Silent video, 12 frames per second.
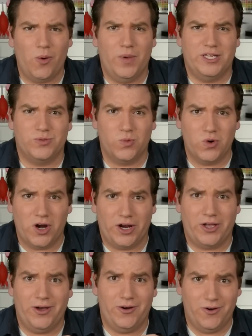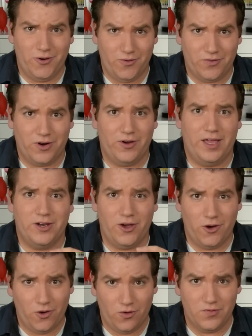much work over and
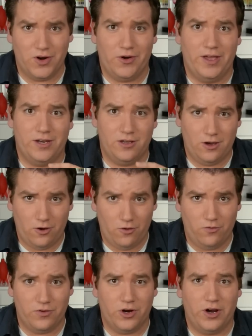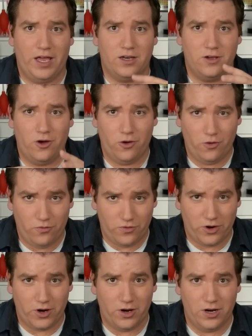over and over and
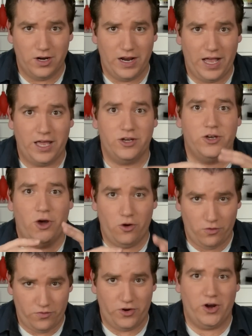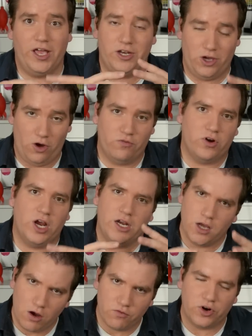over and over and over and
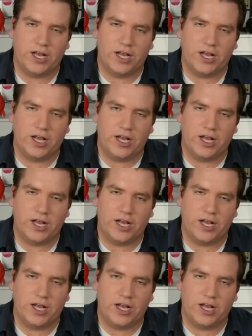over